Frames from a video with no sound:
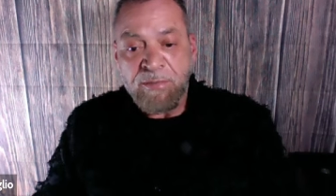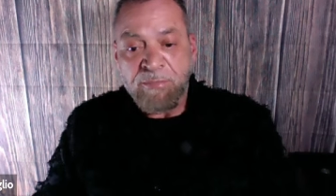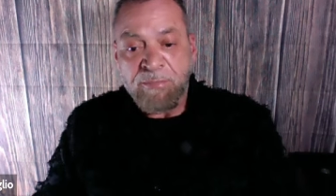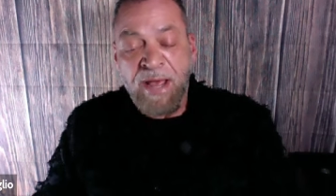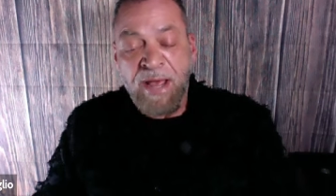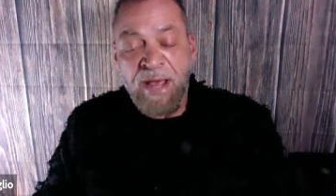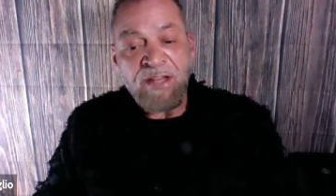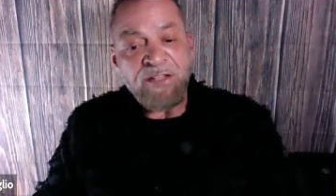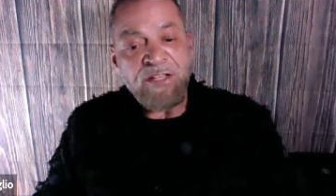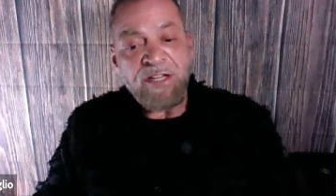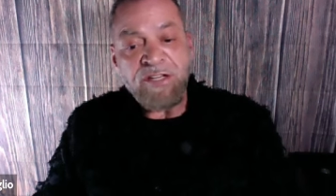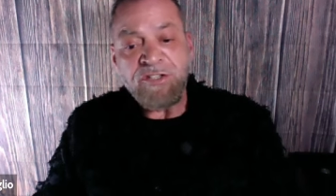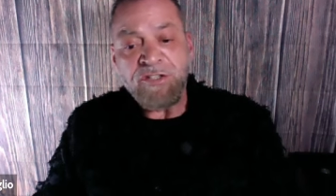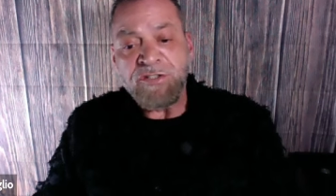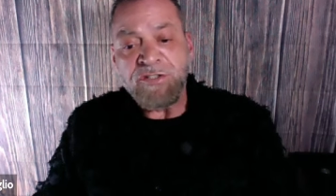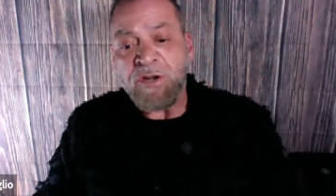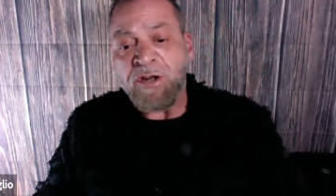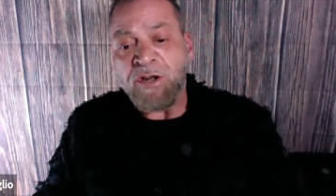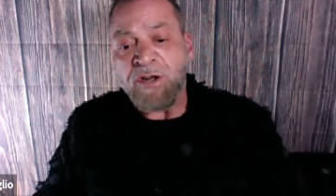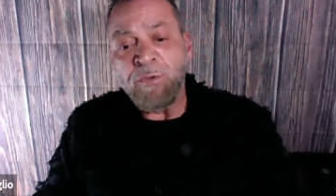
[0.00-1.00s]
My
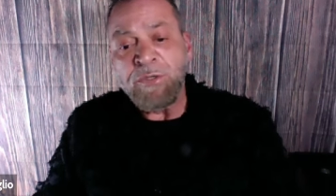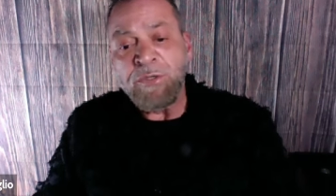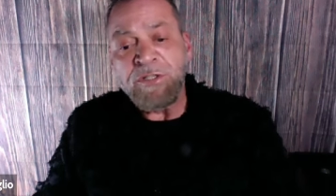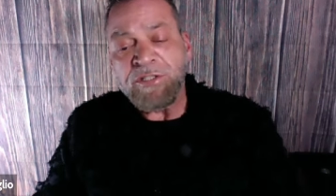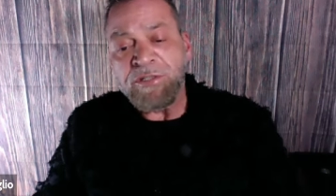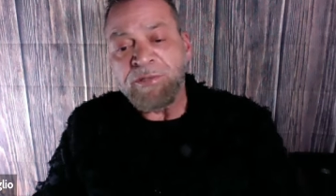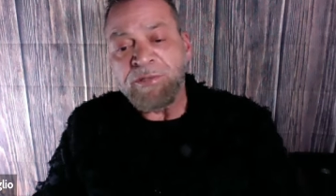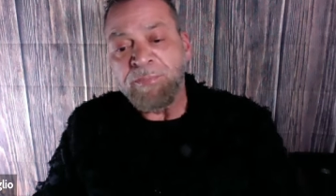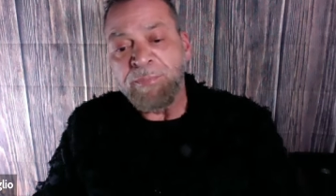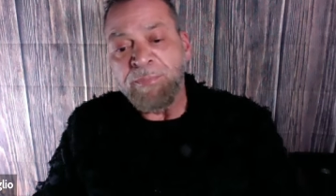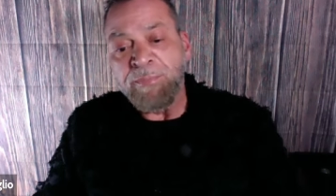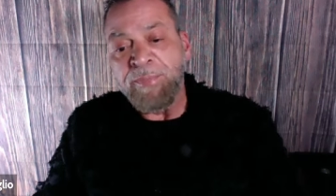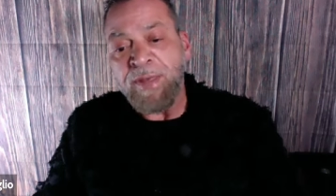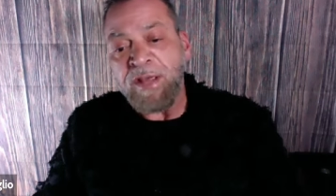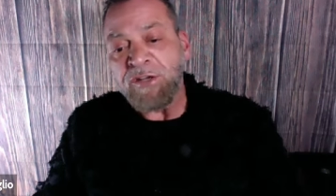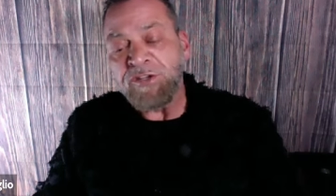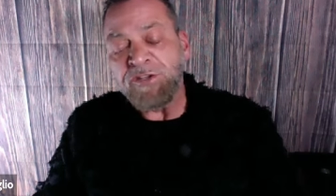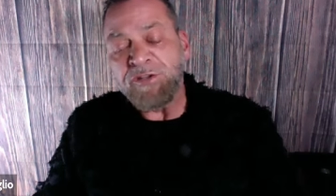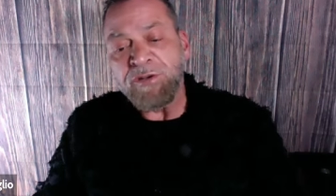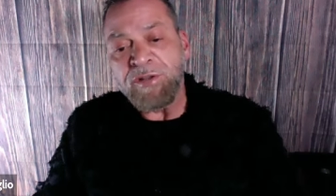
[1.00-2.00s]
intention always to
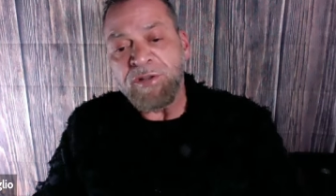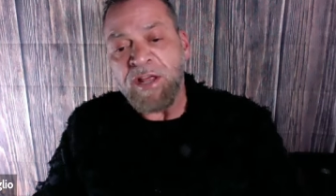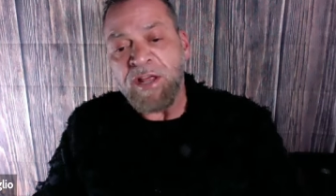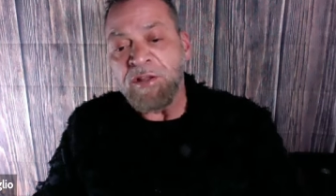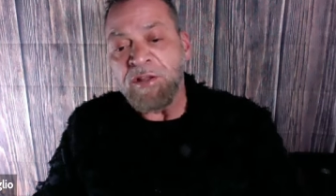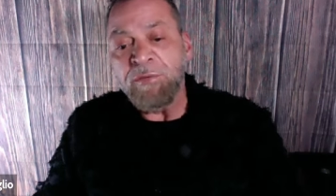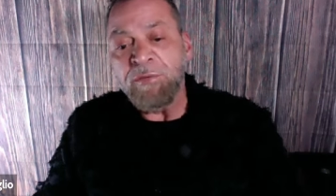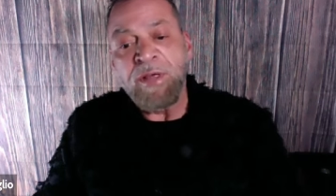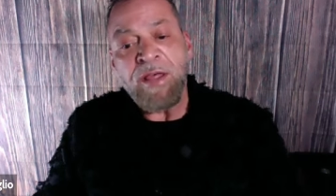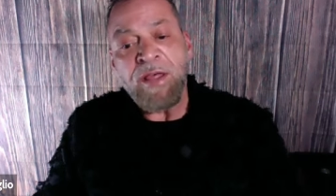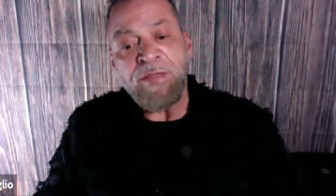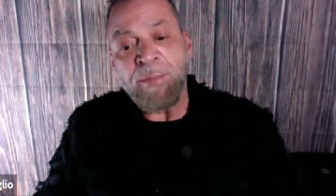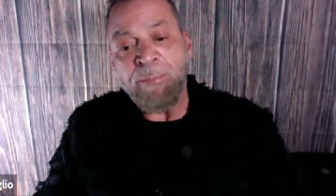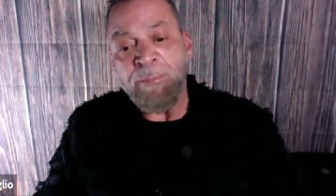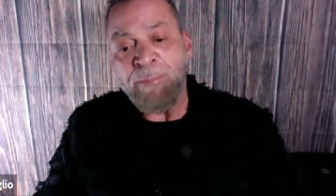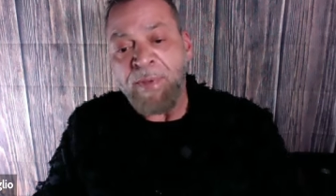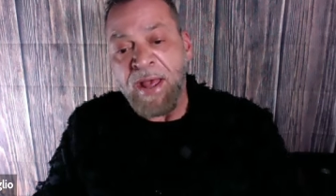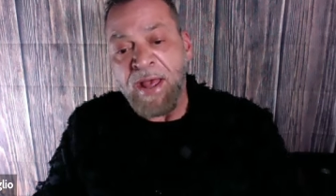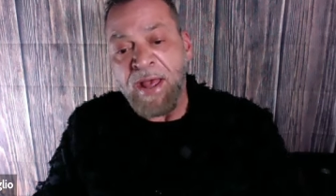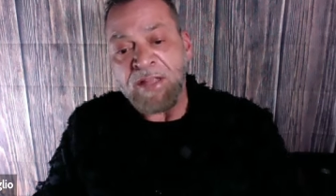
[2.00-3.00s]
make sure that you get the
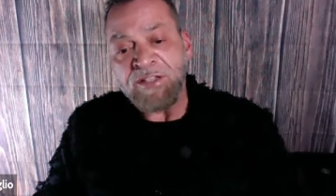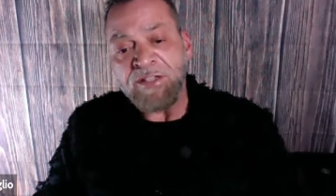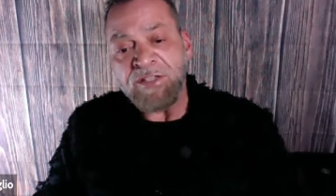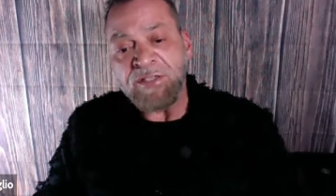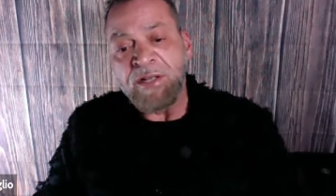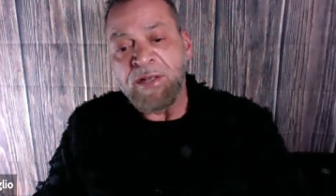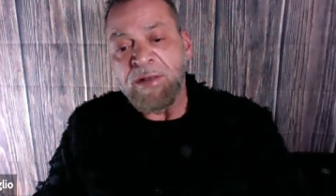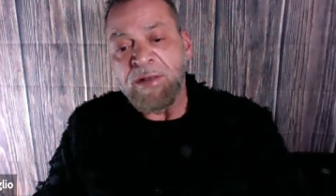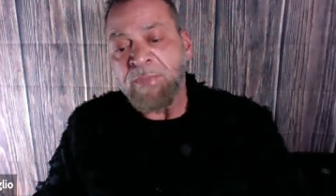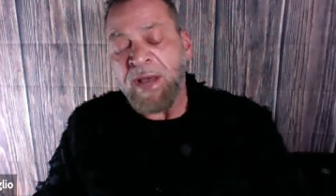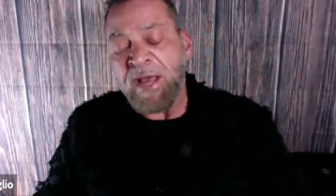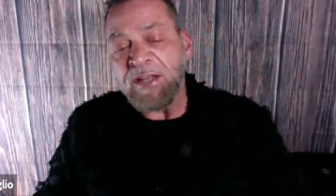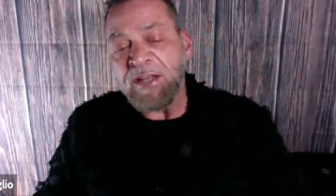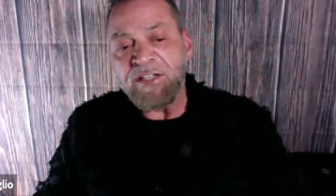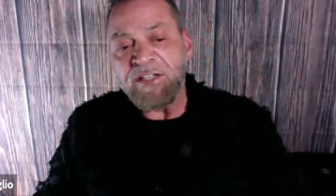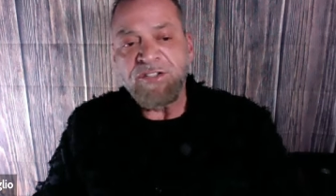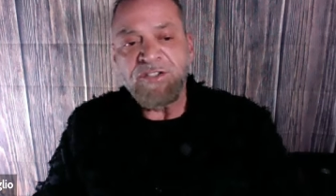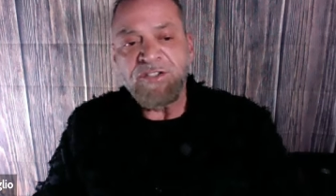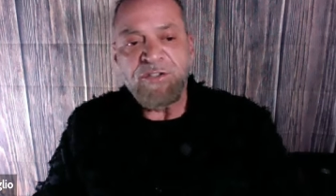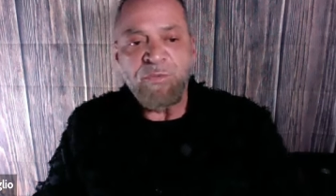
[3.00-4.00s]
best. My
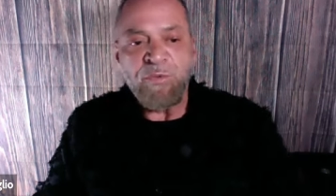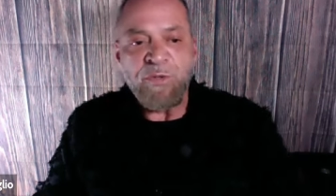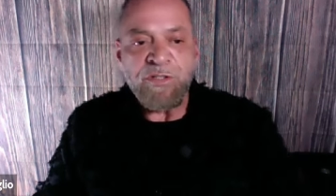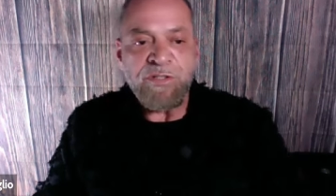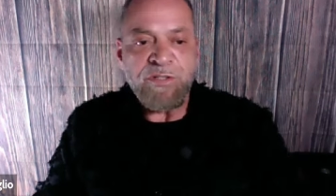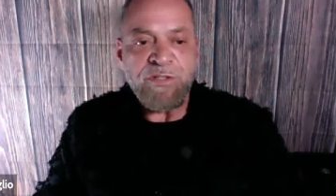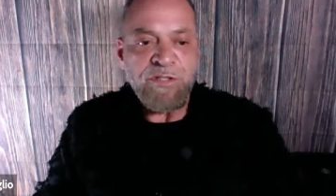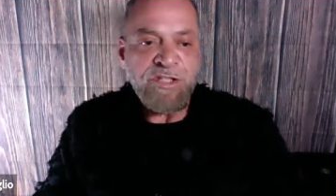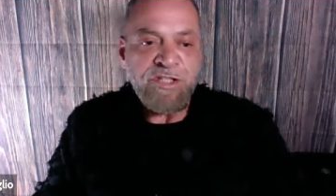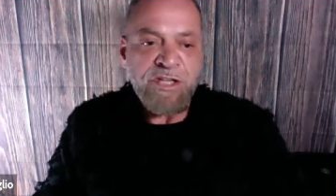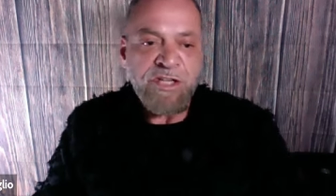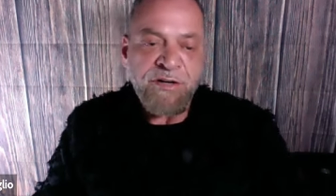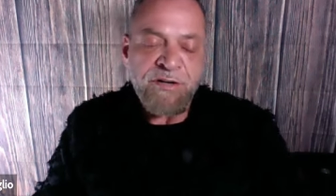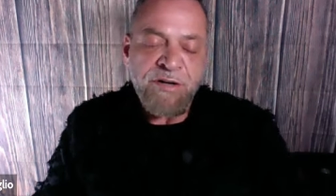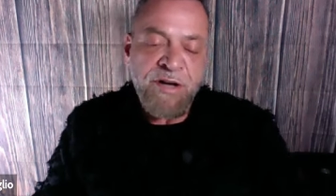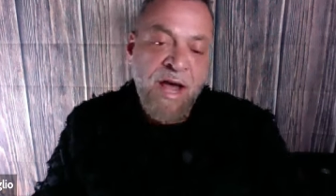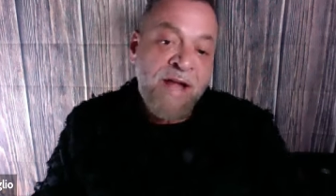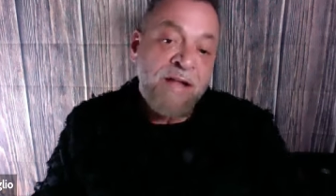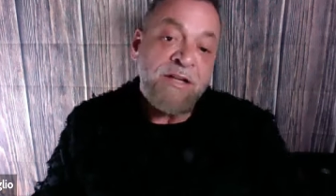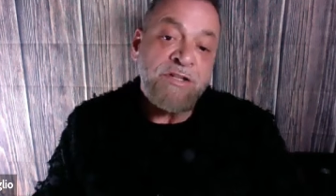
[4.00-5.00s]
intention was to share
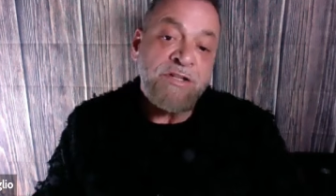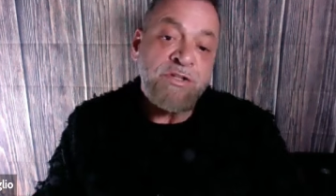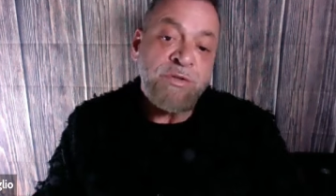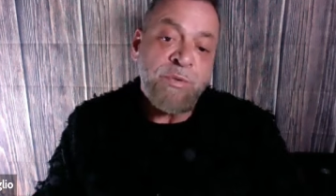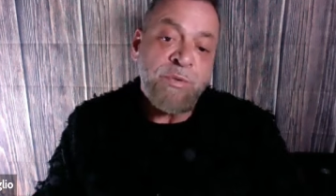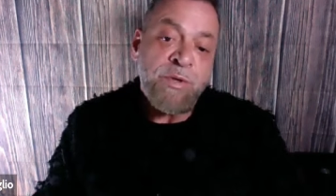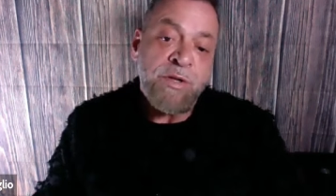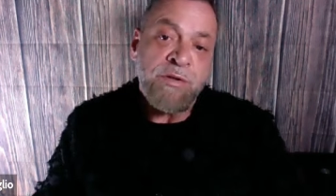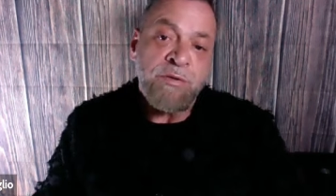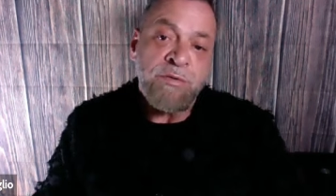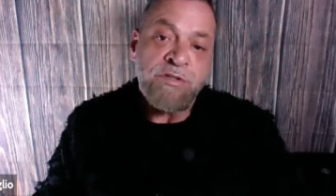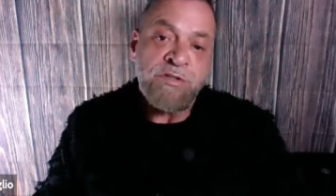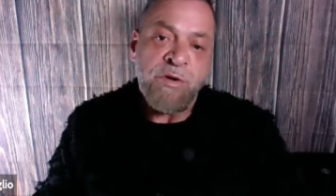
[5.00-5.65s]
knowledge with you.